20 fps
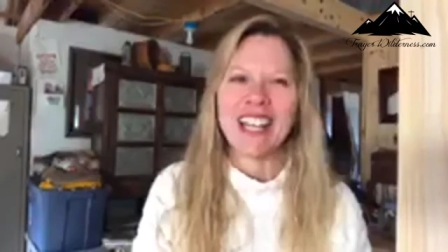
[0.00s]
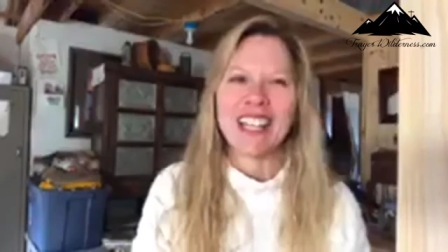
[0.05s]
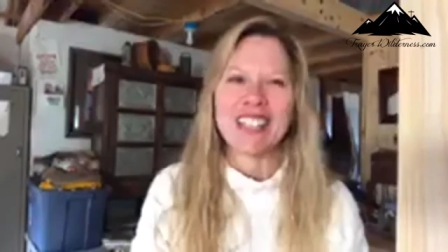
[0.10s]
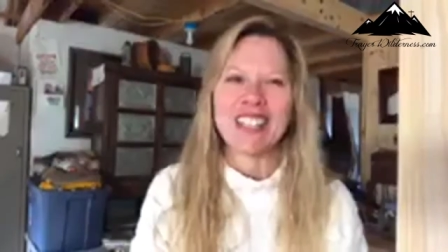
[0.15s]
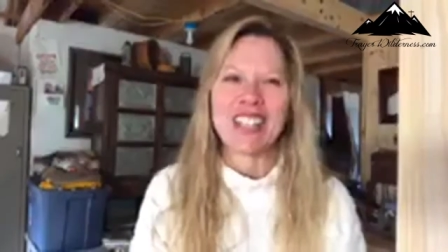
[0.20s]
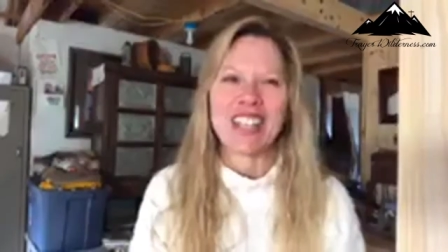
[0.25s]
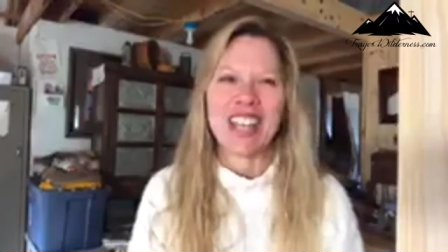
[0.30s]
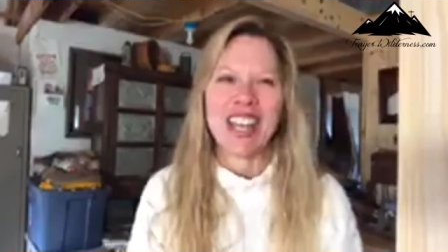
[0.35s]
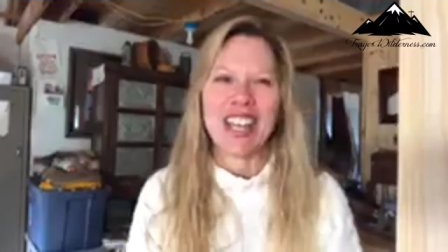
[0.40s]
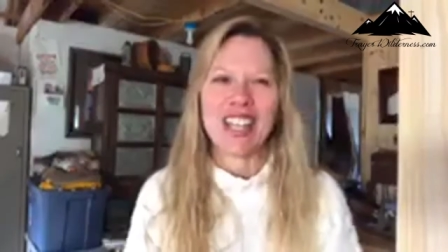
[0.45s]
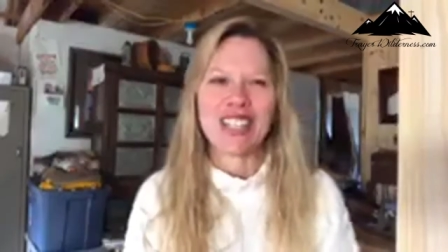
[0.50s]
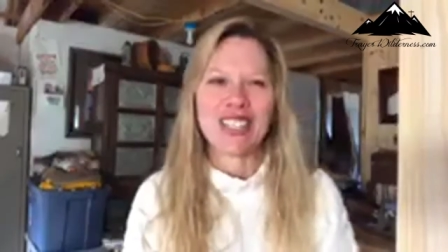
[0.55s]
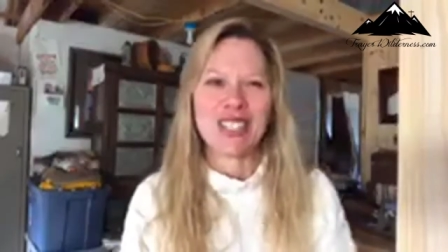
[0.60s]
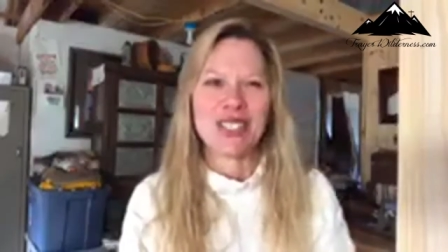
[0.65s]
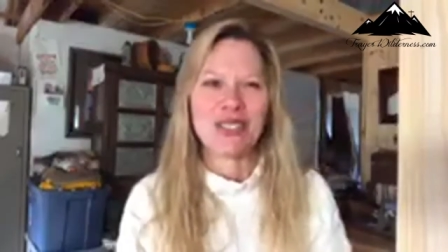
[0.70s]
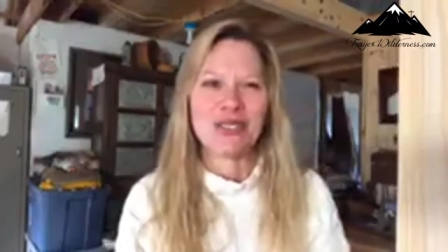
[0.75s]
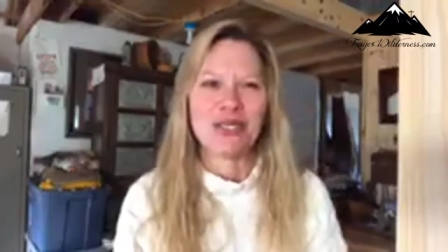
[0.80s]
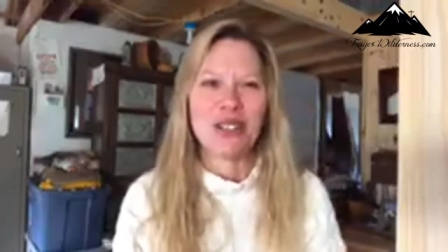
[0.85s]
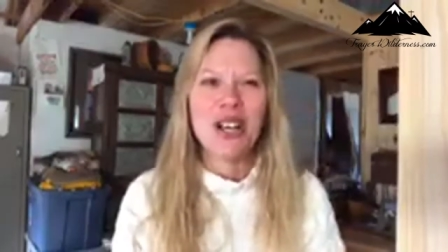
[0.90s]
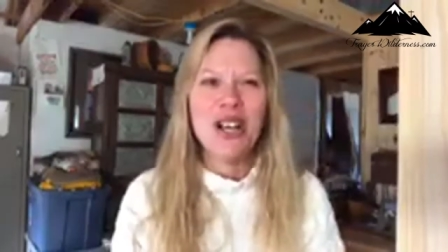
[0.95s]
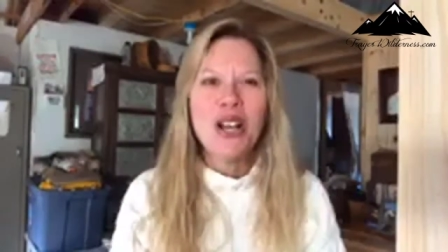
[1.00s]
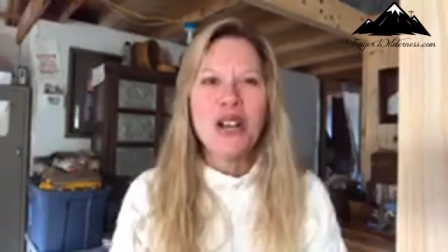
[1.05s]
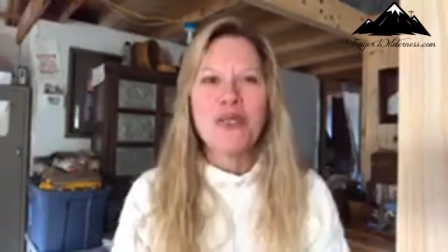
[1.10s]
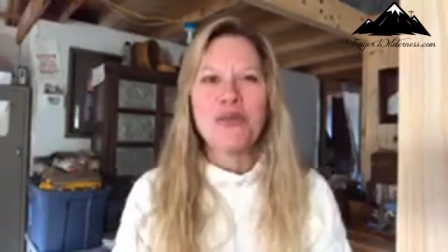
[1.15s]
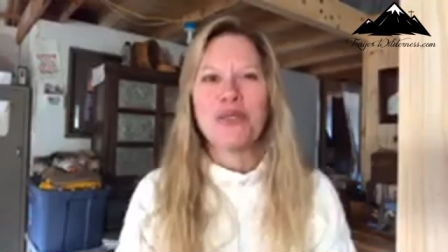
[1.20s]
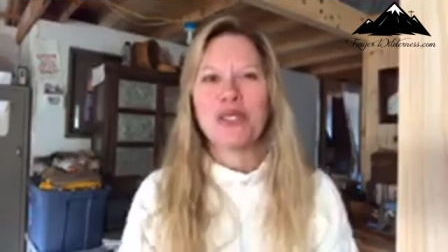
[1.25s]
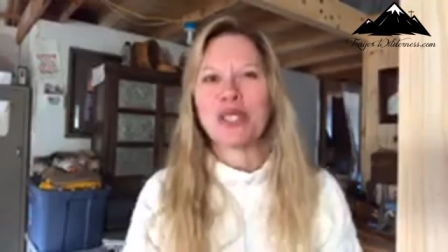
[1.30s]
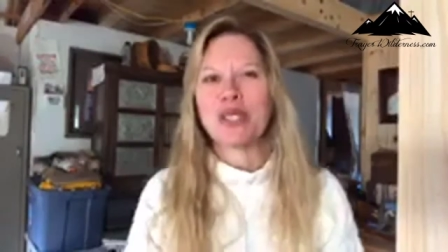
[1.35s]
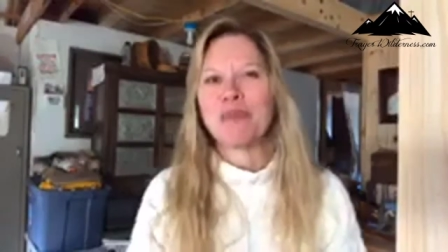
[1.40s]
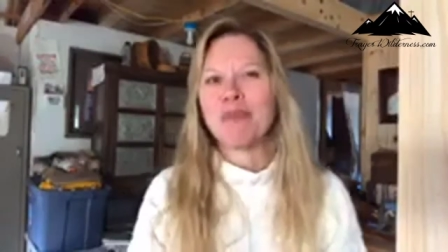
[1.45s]
trying to get it to
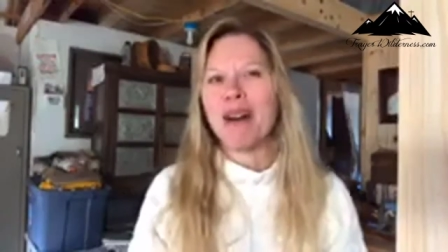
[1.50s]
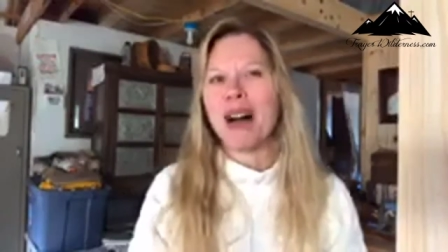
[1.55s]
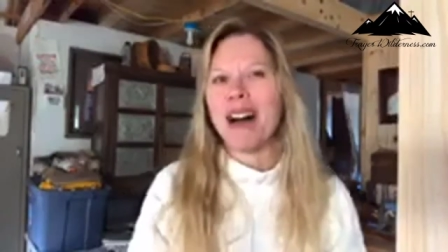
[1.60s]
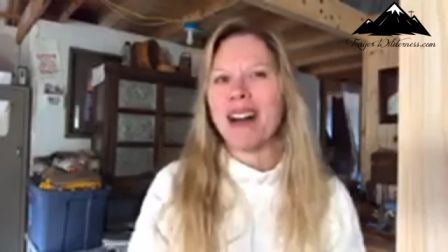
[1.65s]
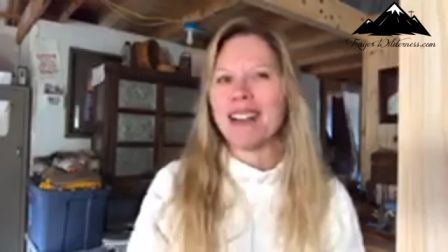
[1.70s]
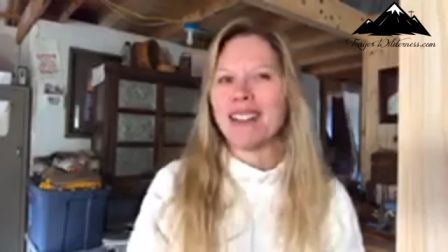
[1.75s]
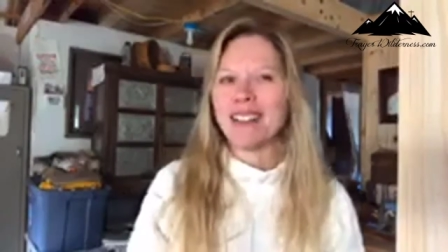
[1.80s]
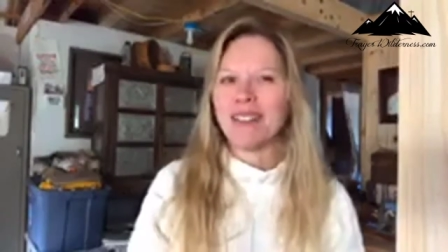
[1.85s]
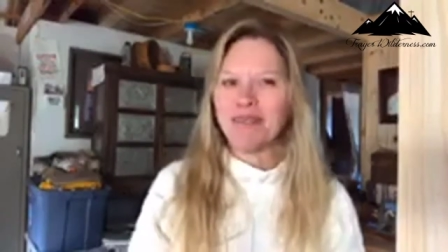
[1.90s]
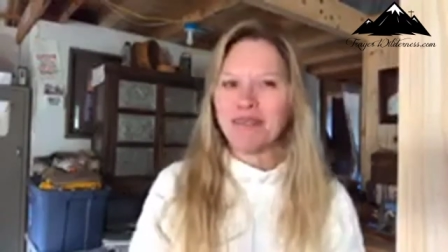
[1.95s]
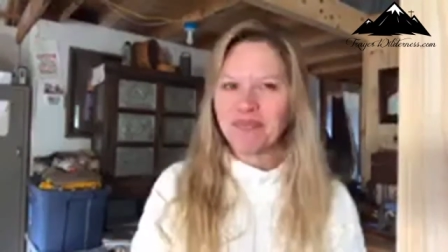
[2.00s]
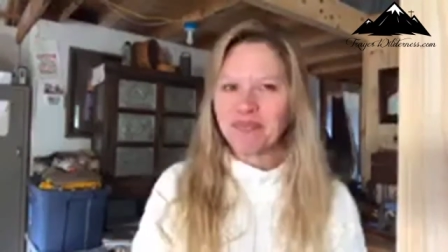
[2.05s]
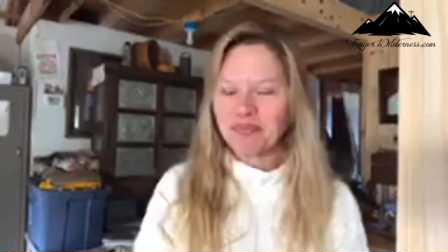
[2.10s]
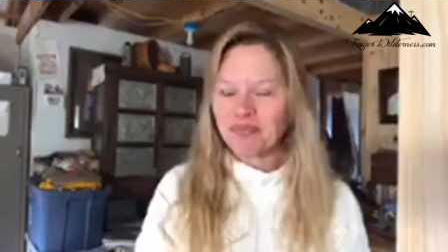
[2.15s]
respond.